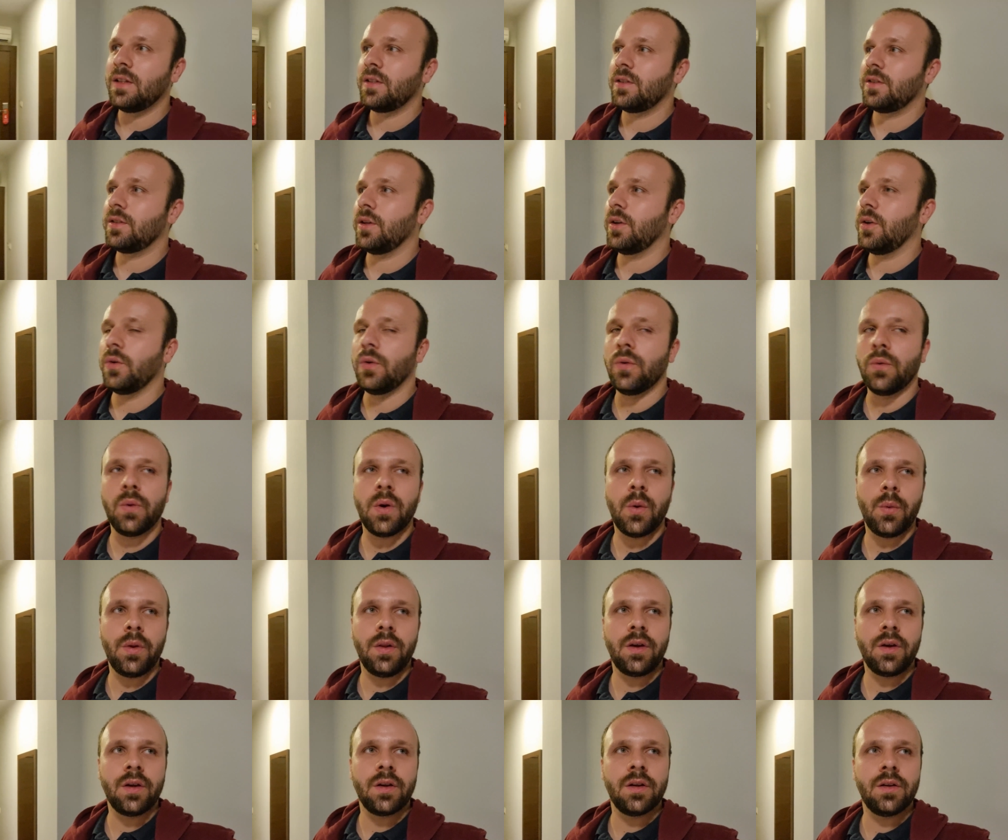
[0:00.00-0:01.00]
So
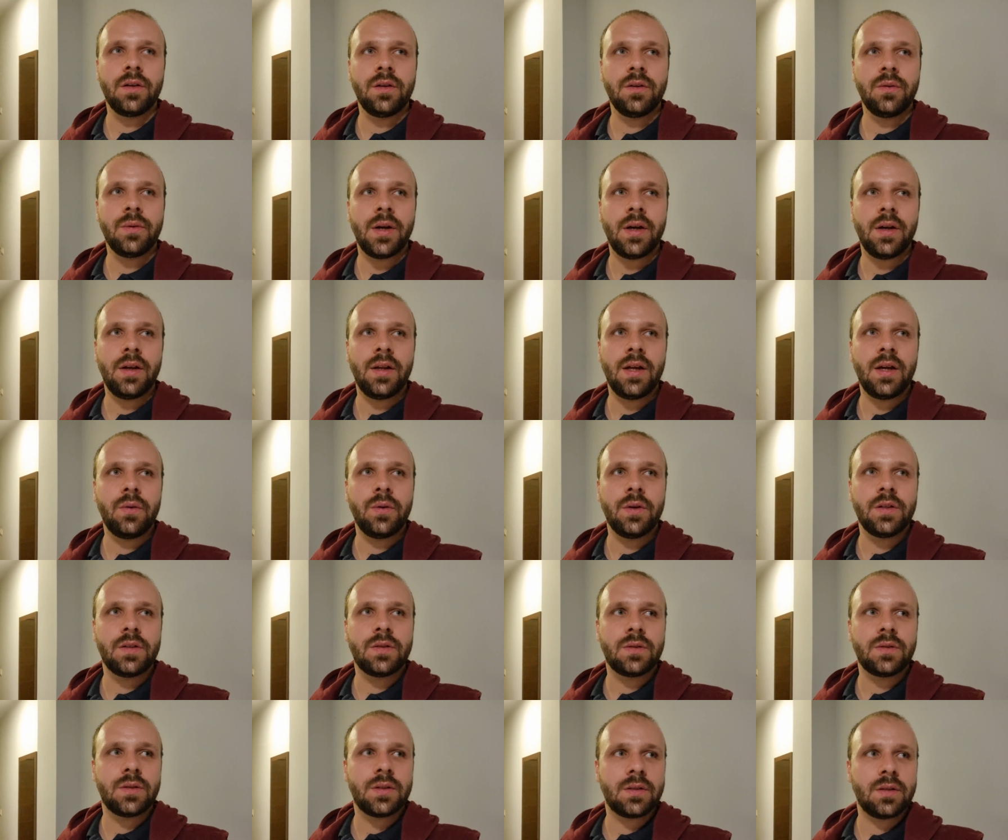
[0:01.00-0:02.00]
what we're gonna do right now
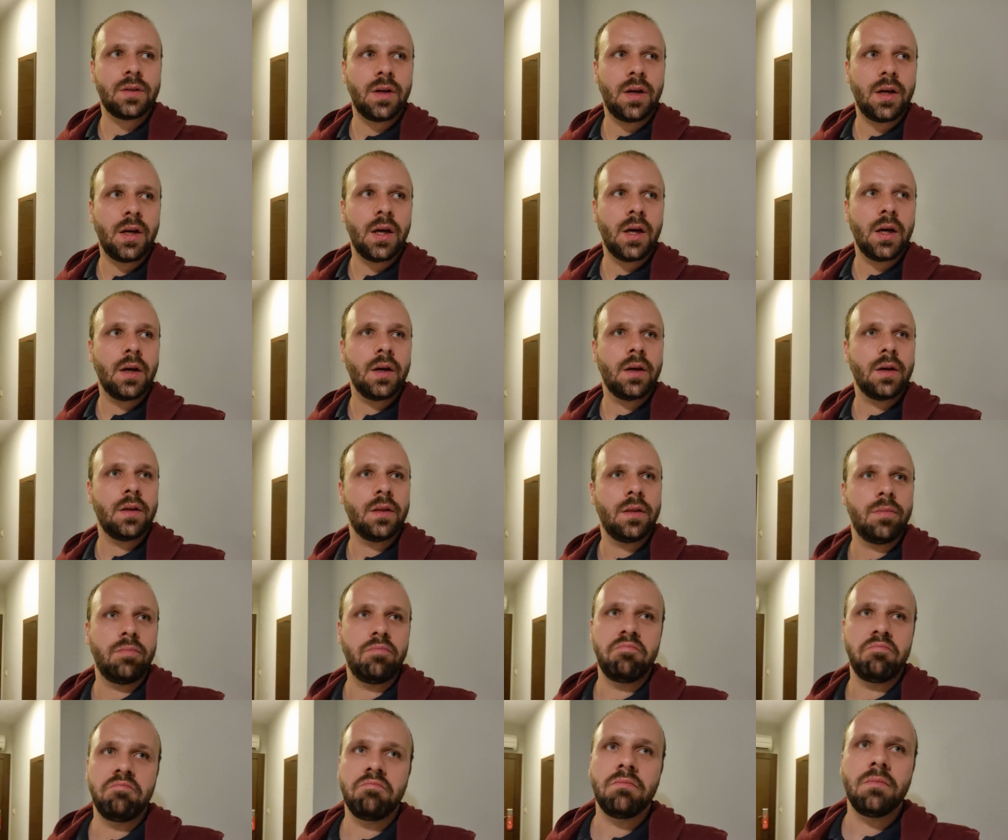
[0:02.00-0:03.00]
is uh,
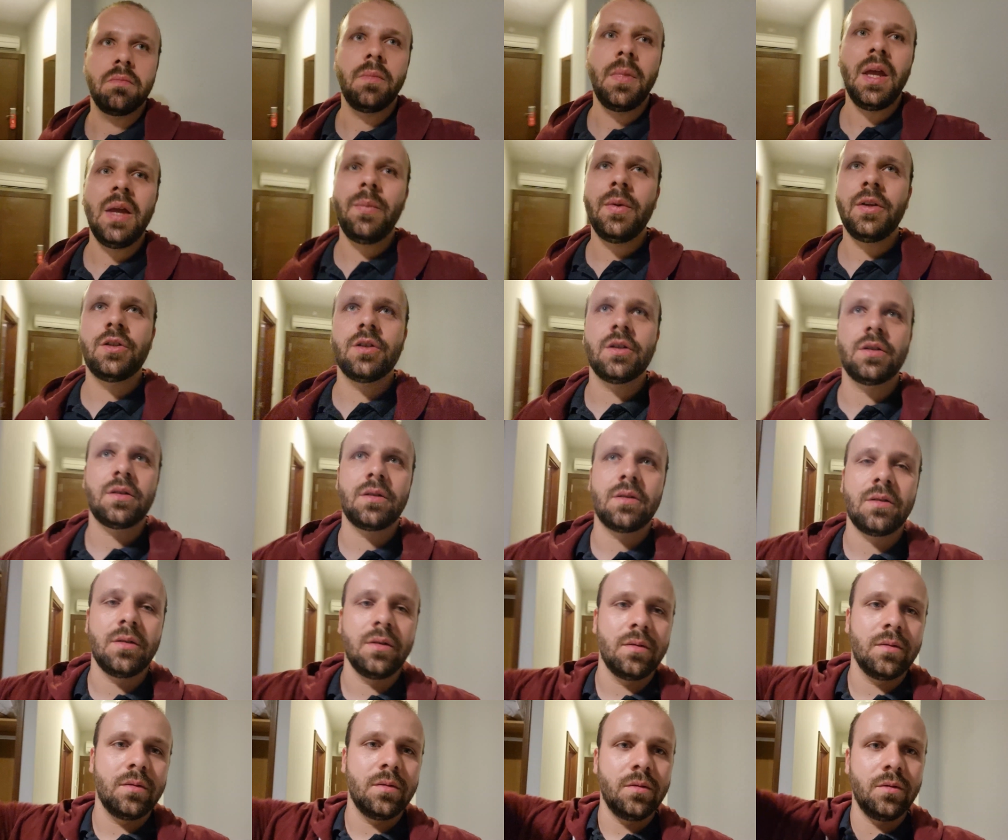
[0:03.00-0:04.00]
maybe
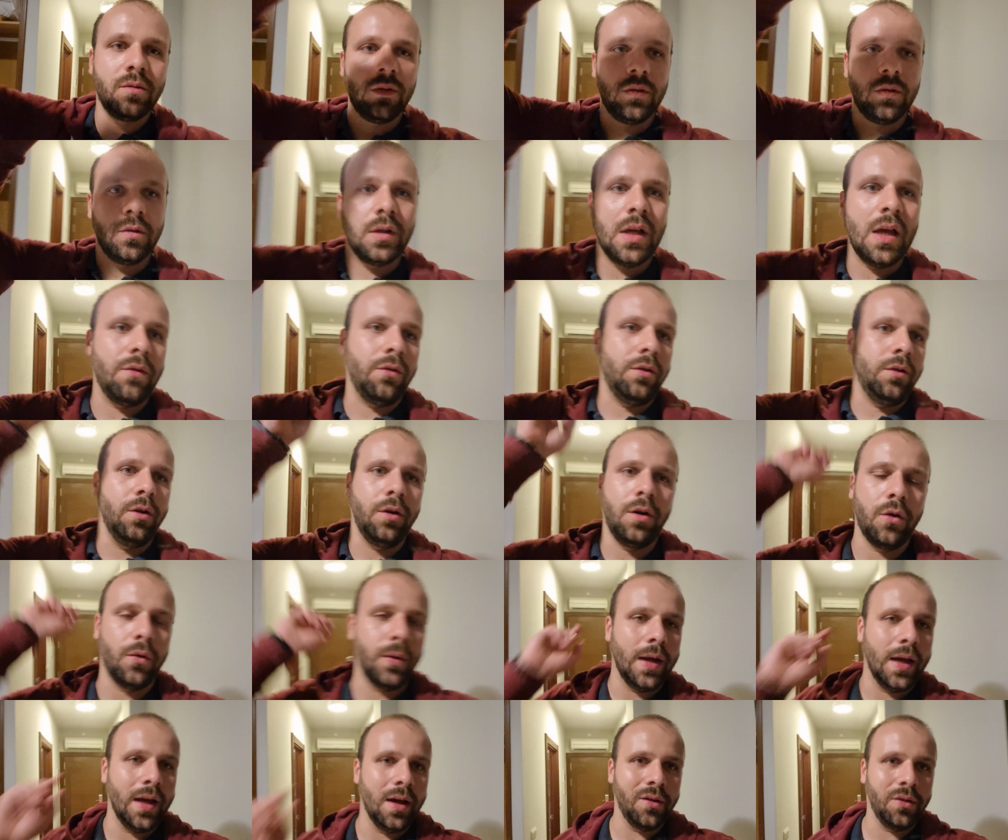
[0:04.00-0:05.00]
just have a
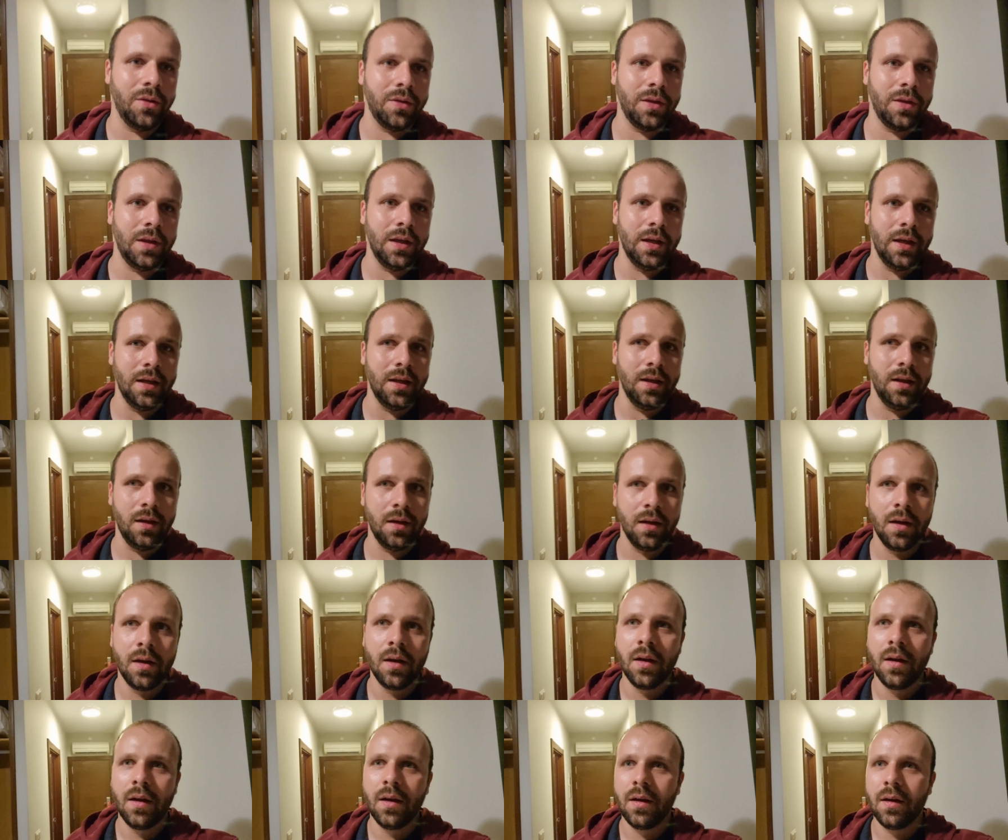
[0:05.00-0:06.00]
look around the
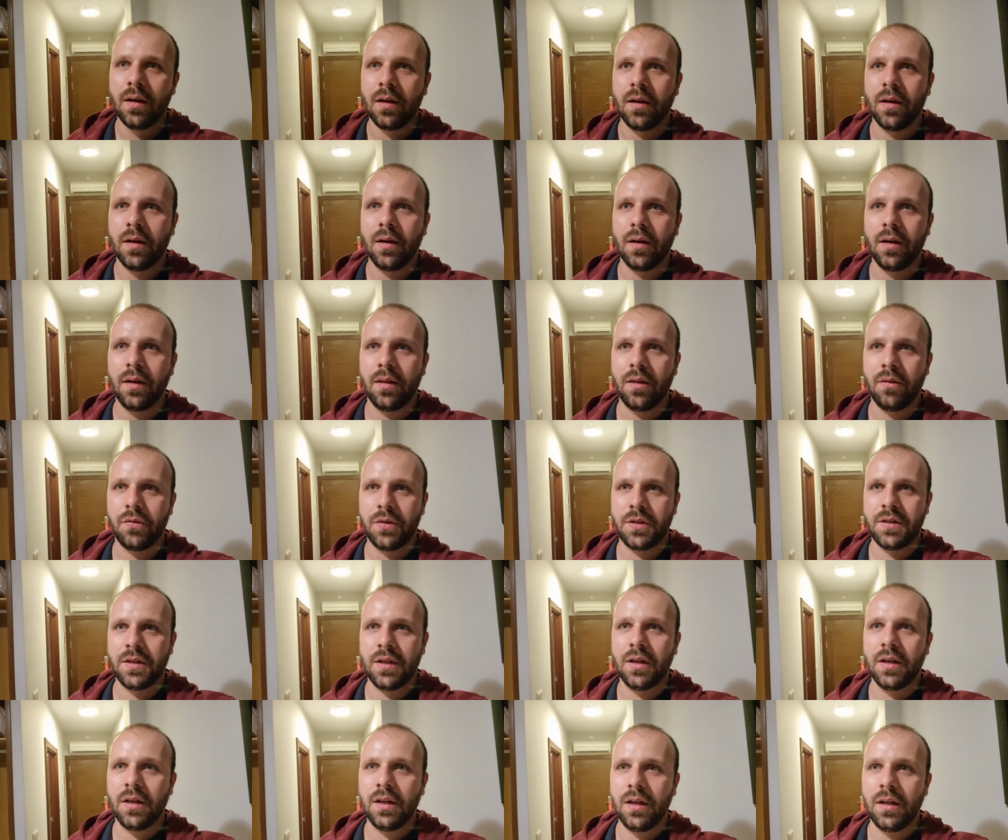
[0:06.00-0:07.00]
uh, the
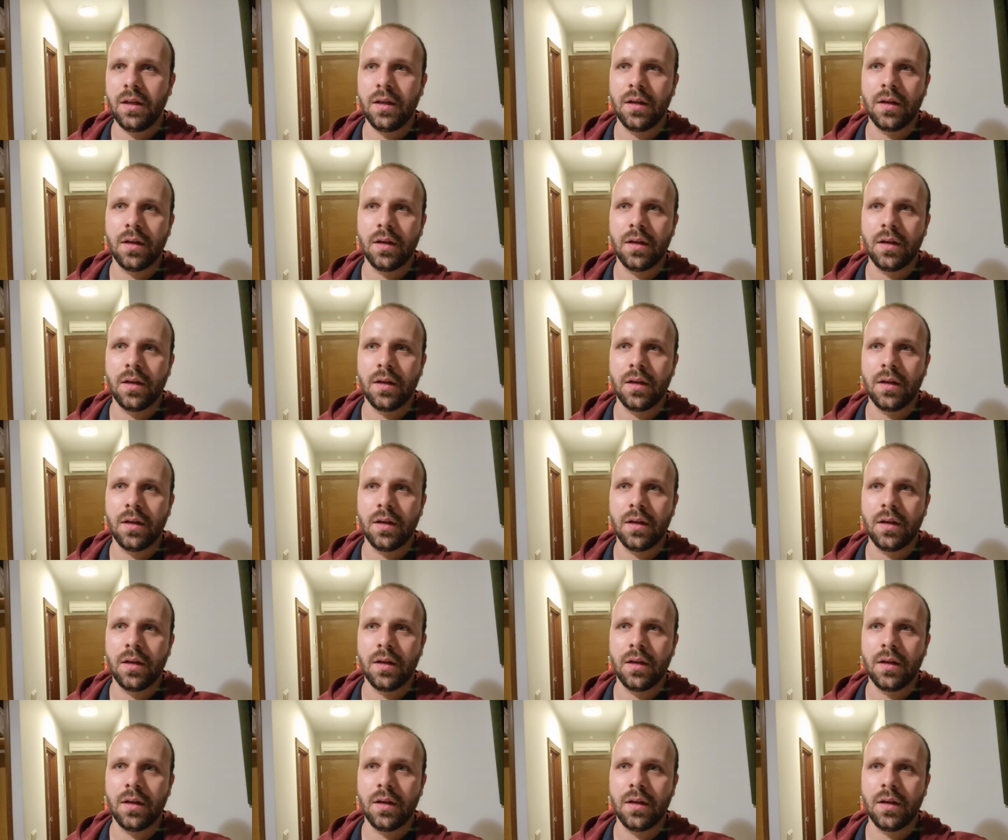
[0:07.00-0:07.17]
vicinity